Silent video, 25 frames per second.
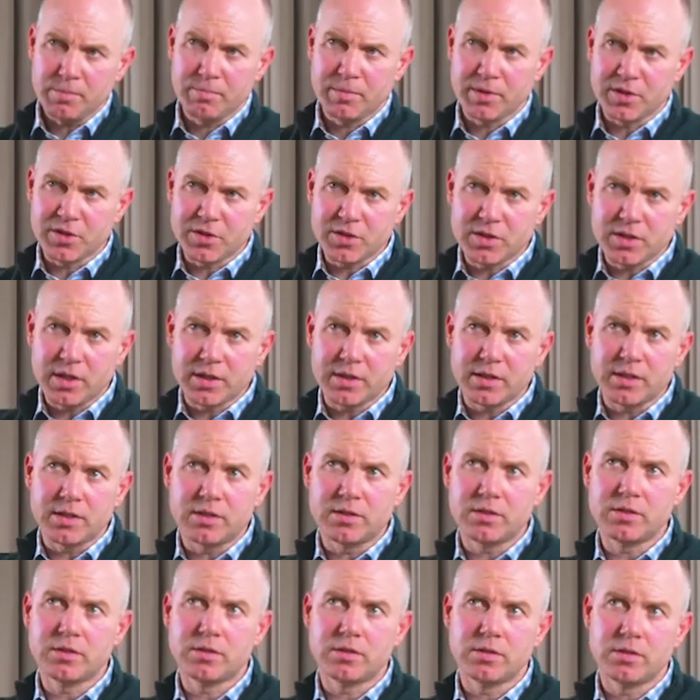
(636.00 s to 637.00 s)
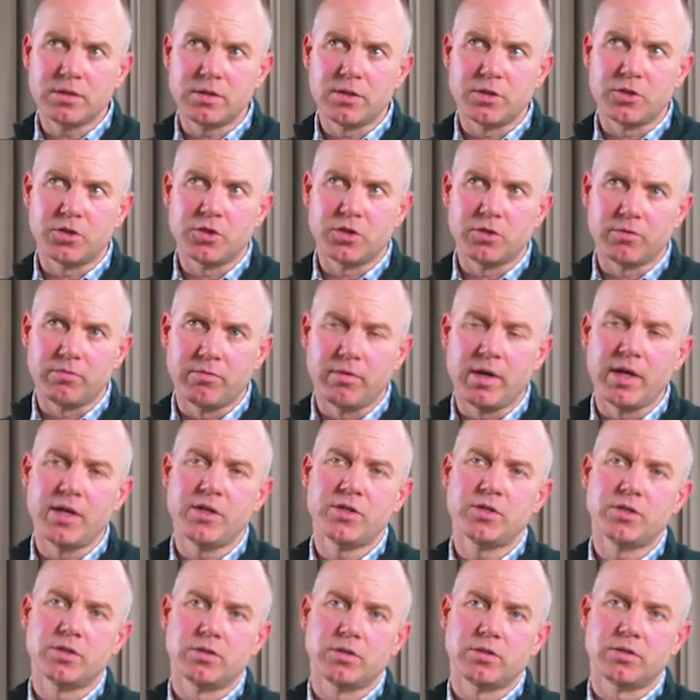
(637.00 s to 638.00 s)
But the
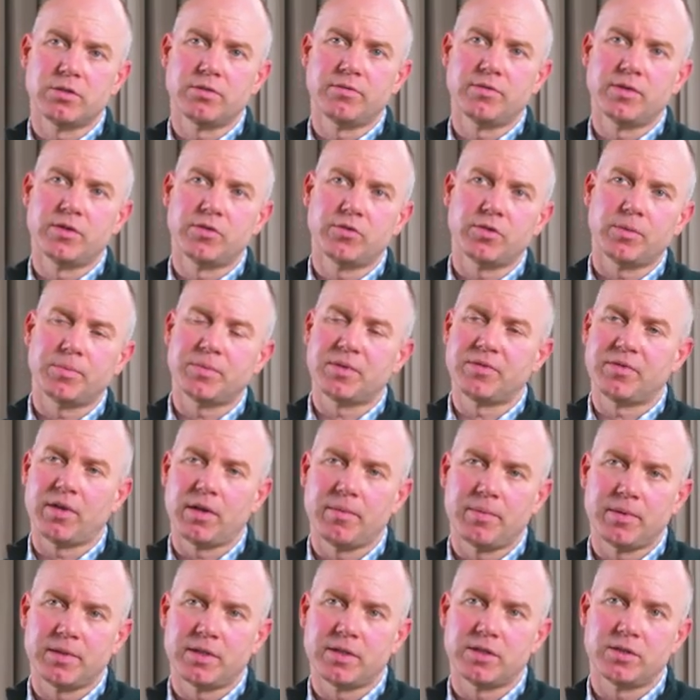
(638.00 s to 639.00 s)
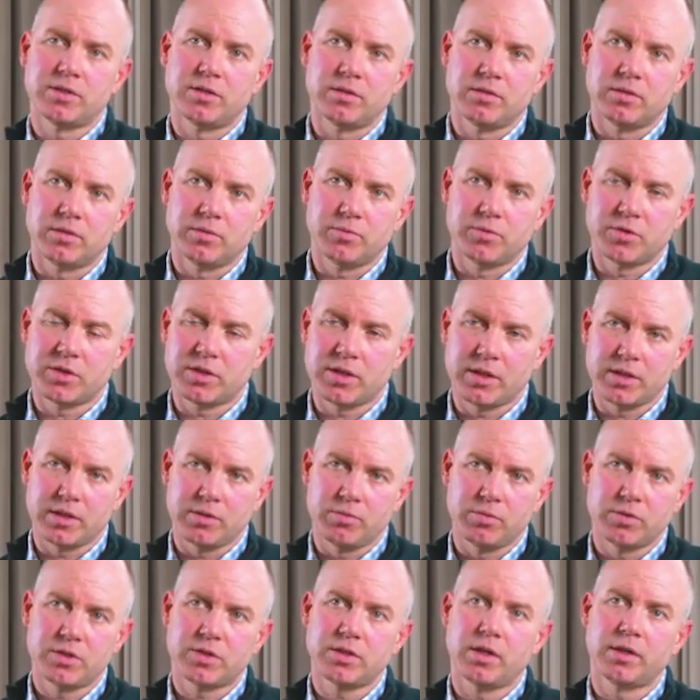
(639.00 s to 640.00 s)
durations of intraoperative hypotension that were studied
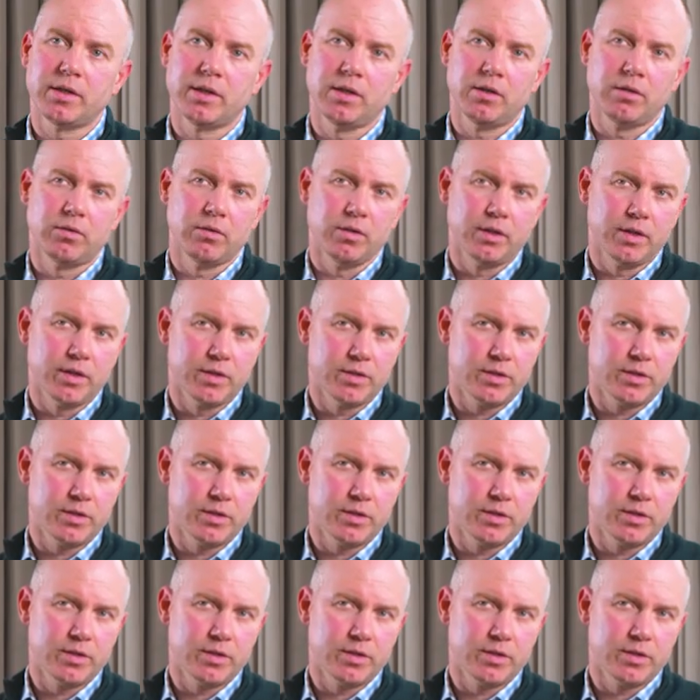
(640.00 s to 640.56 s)
were slightly longer.